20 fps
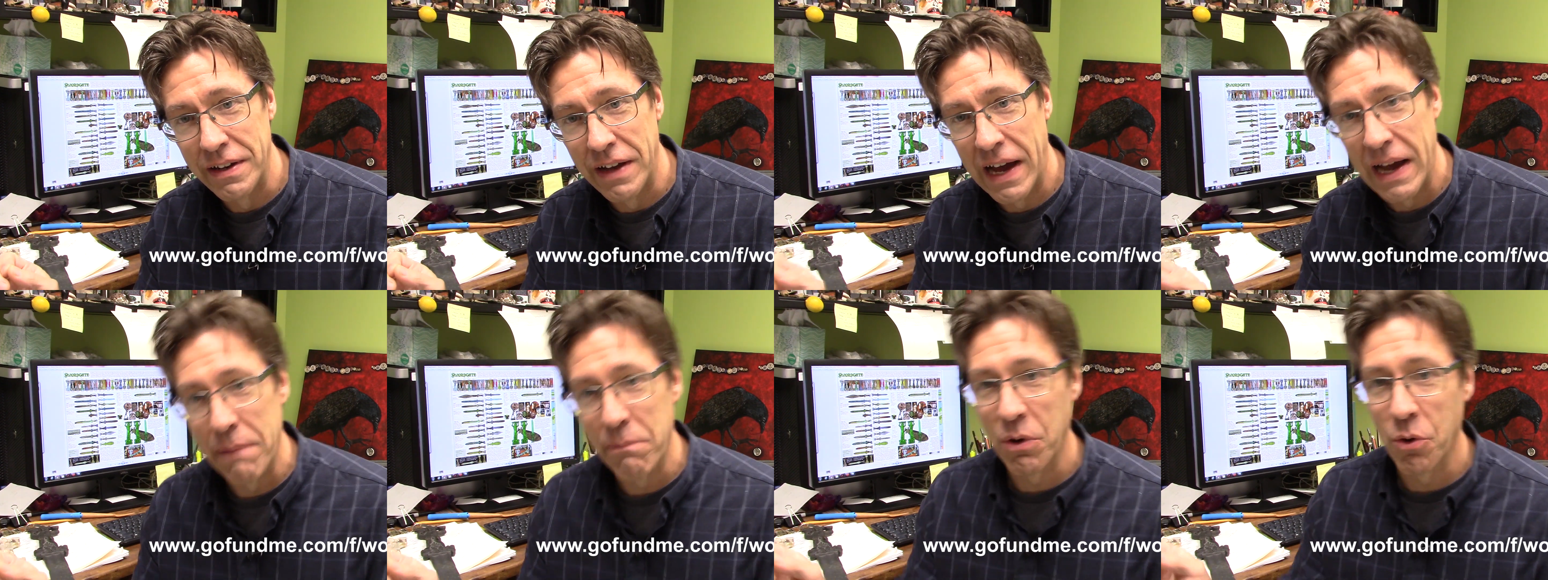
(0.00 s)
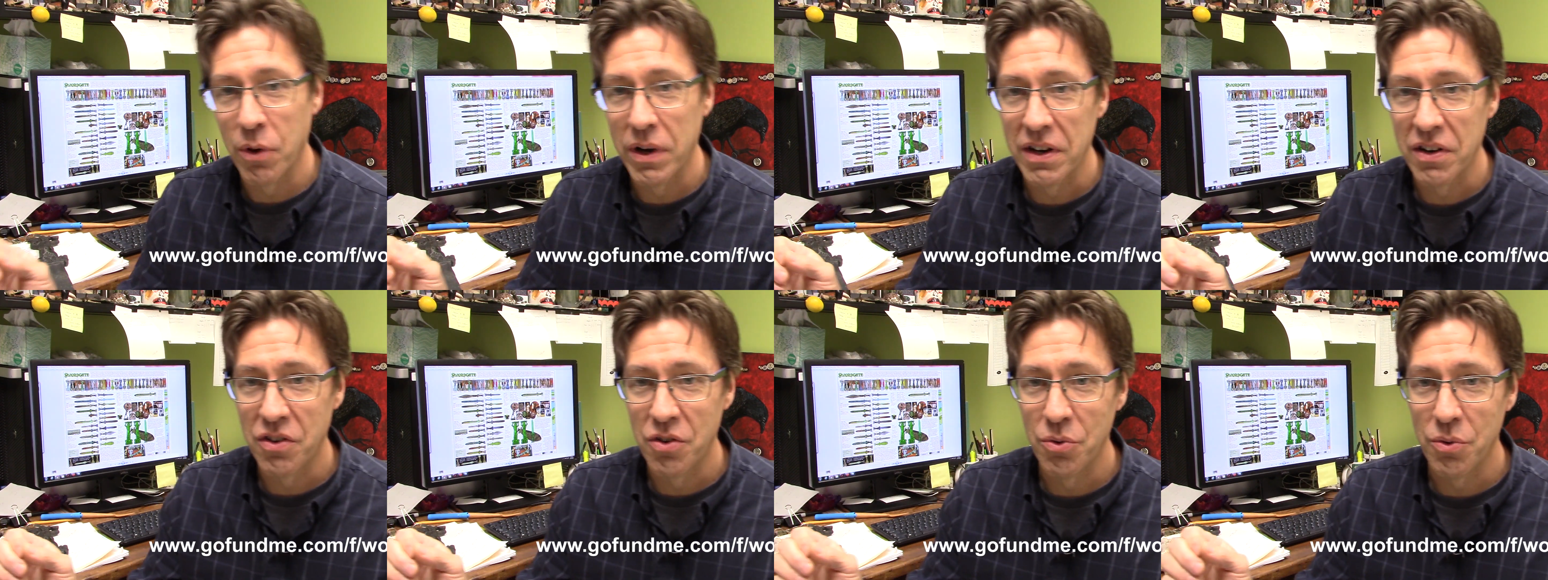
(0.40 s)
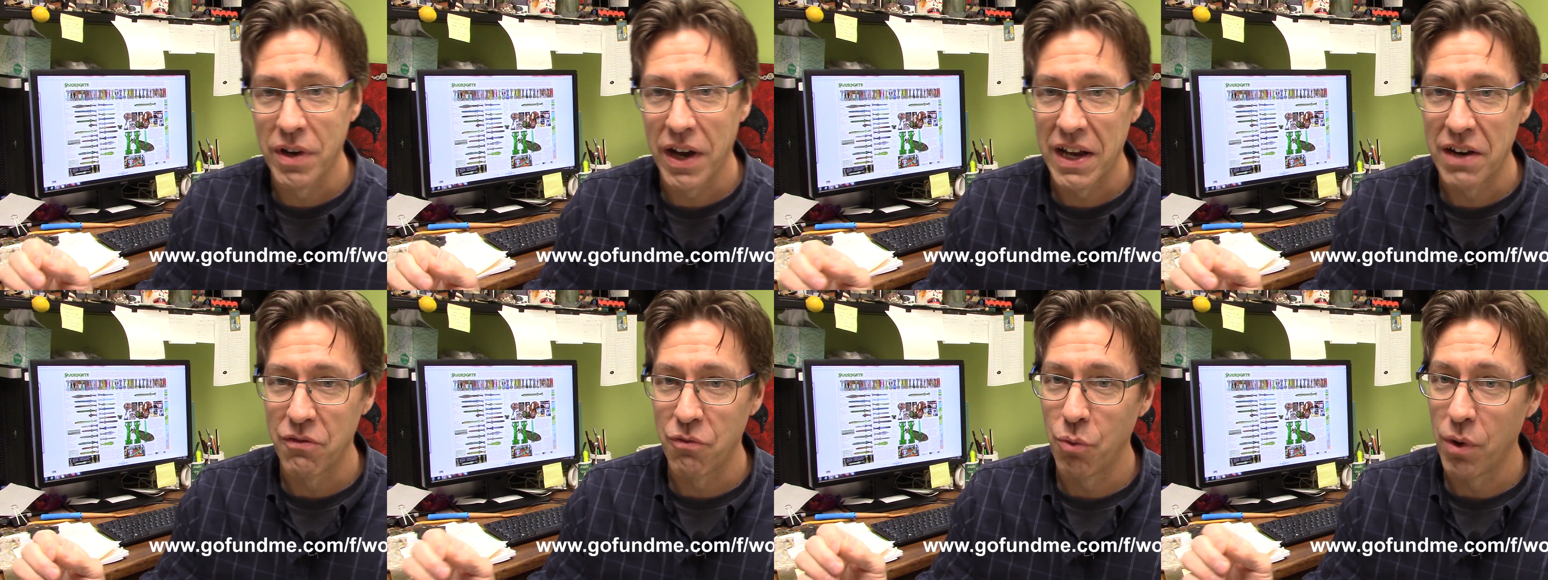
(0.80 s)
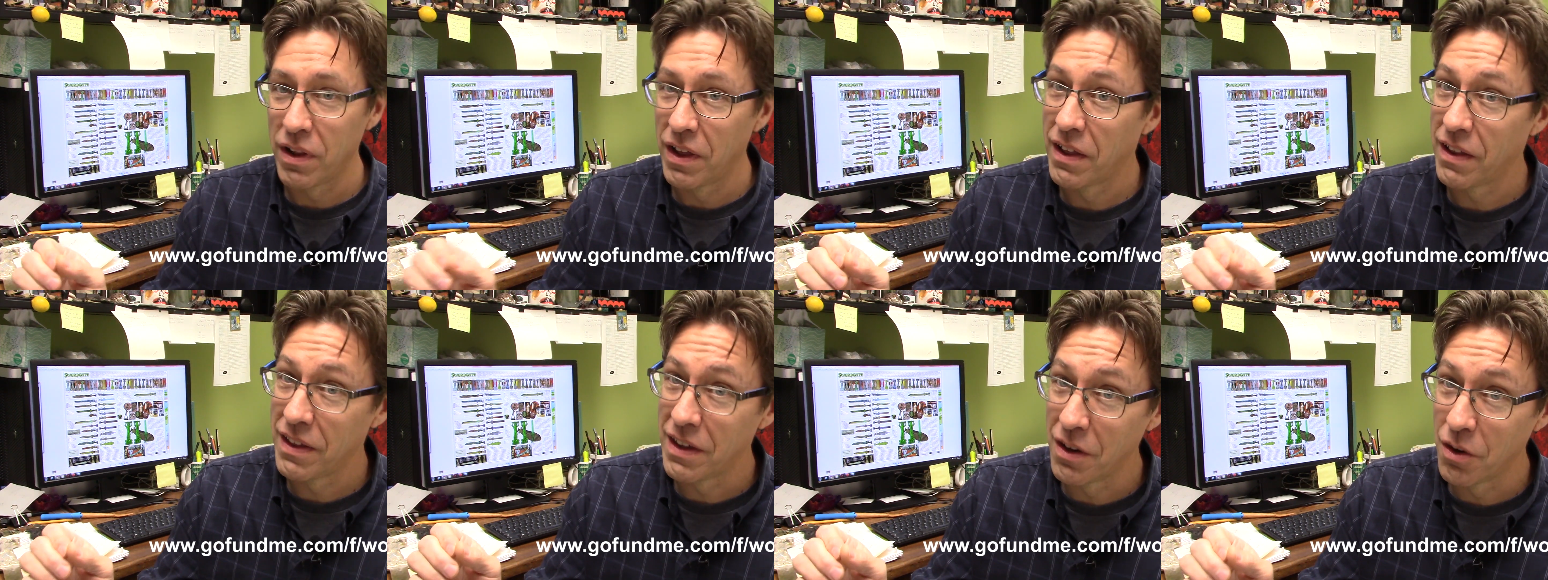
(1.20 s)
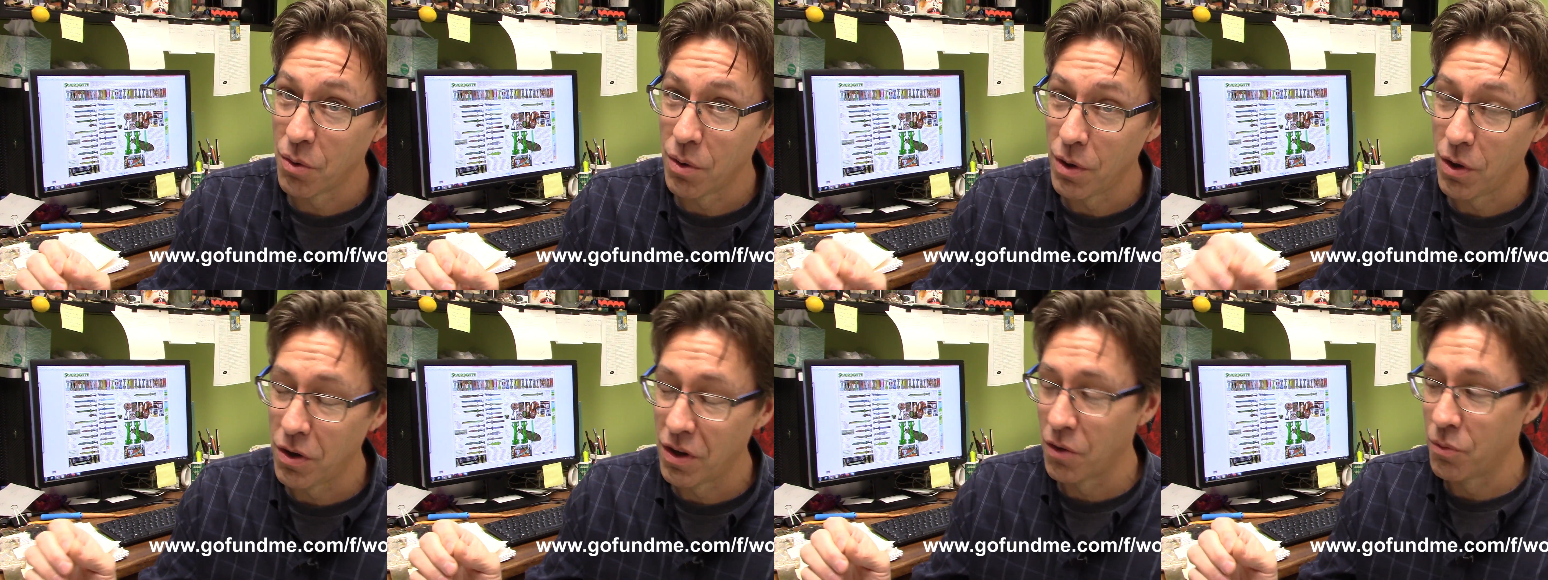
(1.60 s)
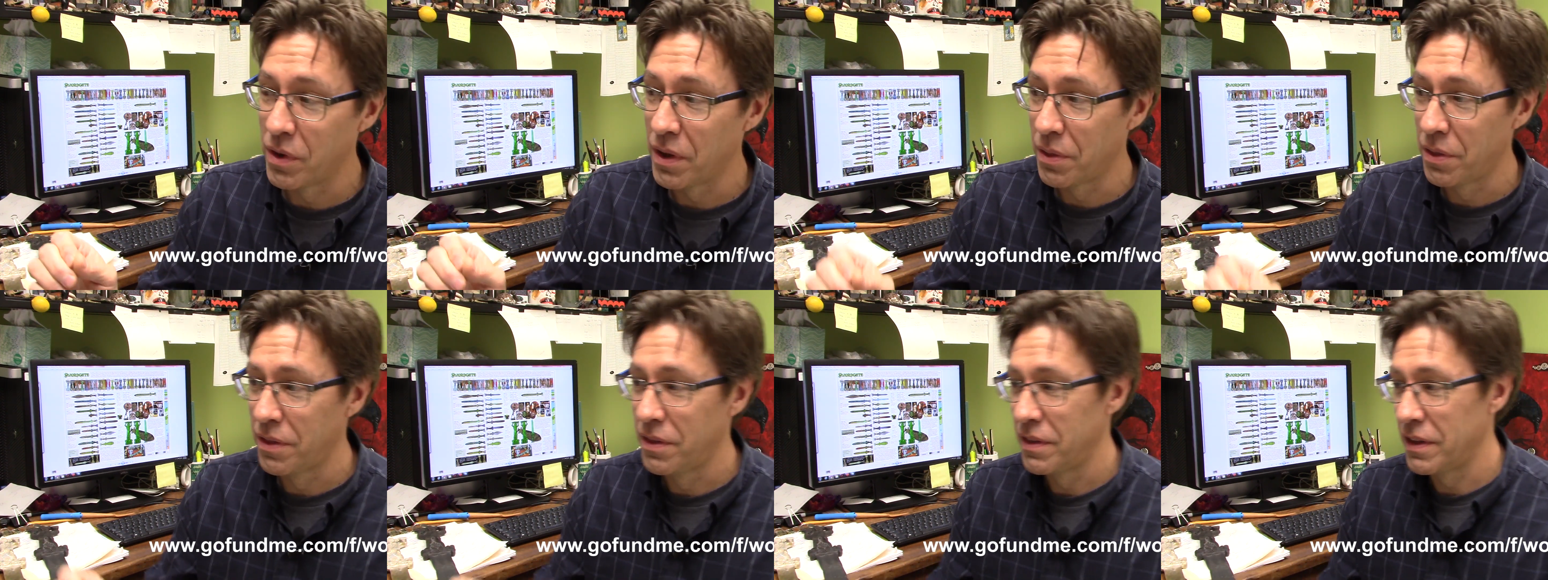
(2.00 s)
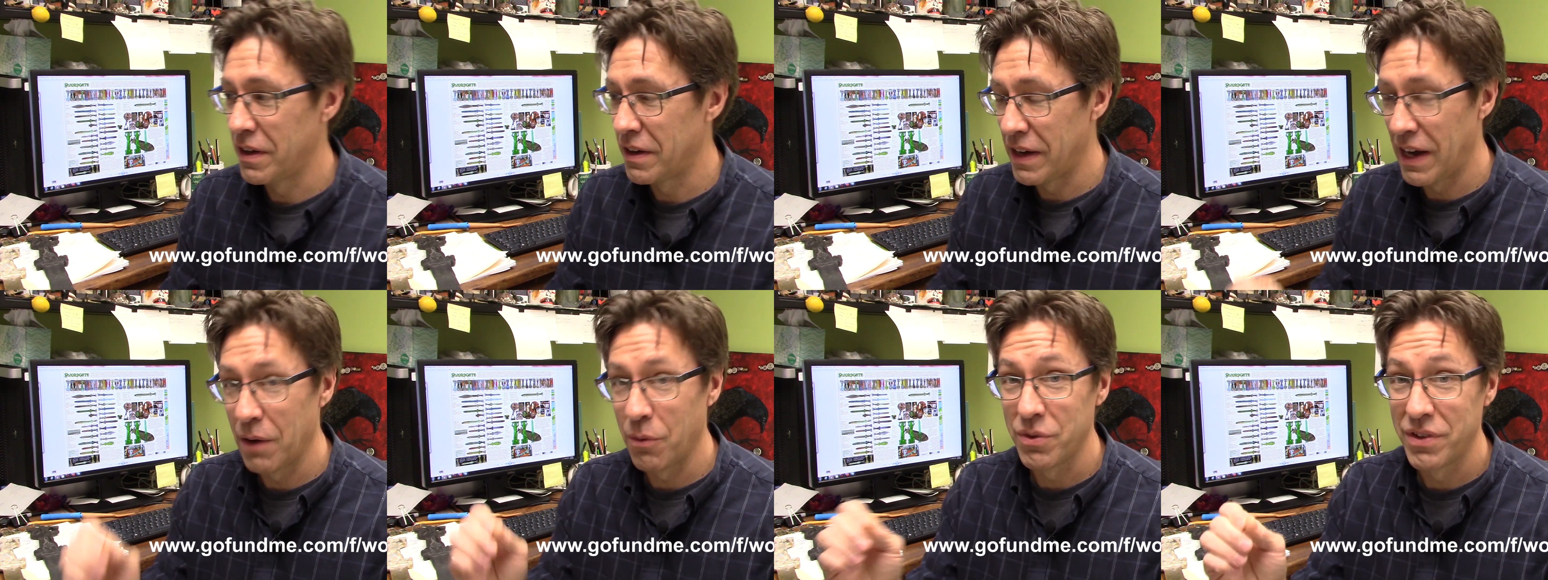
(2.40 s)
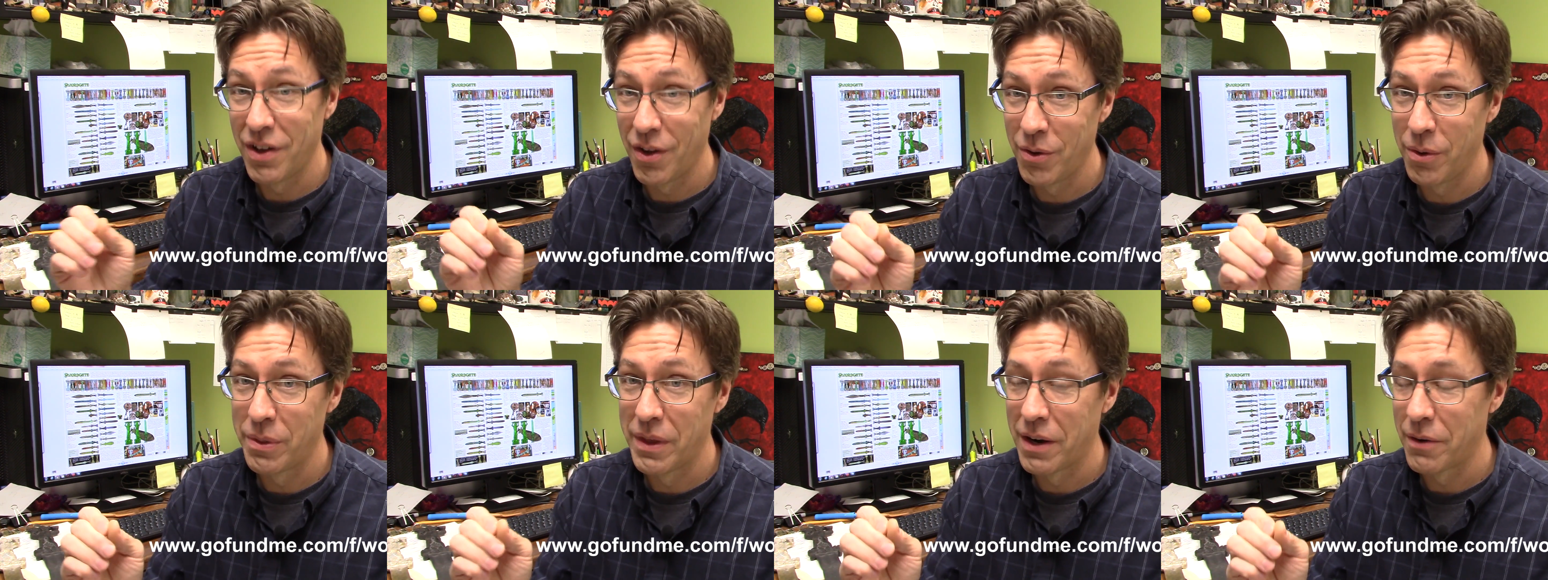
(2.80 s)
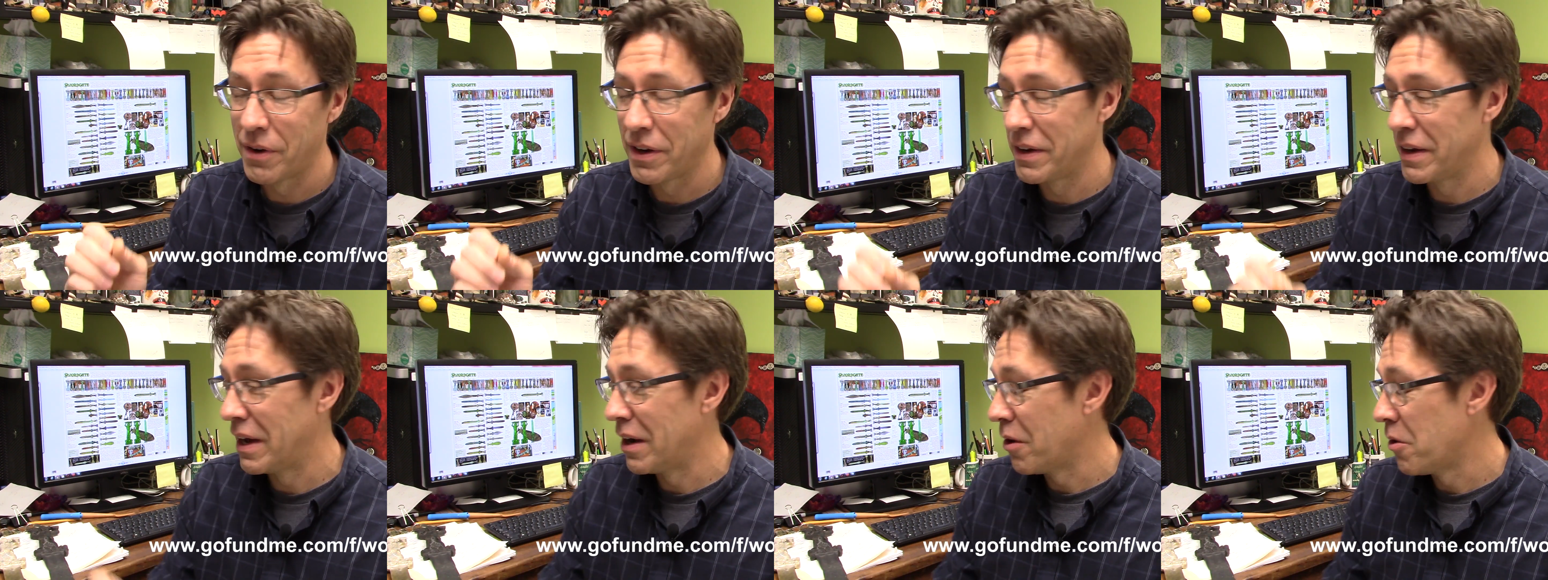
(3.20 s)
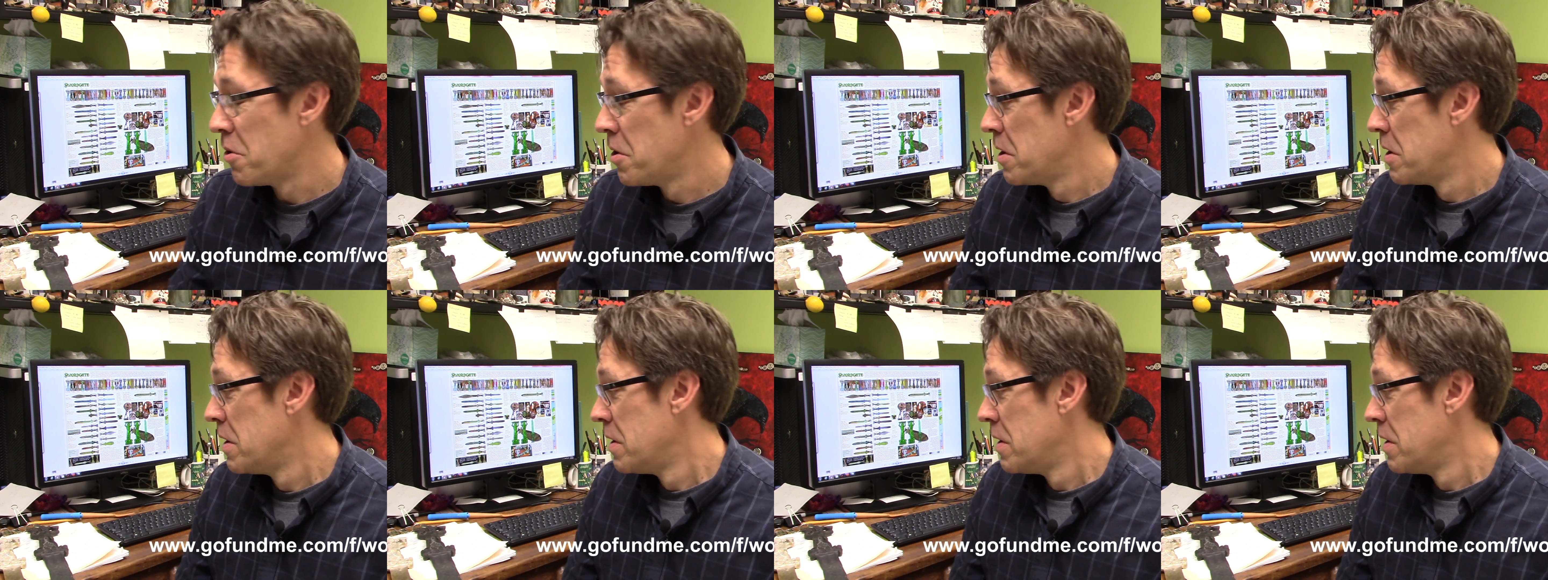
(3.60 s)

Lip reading: I'm going to kind of willingly go along with. I will tell you that right now.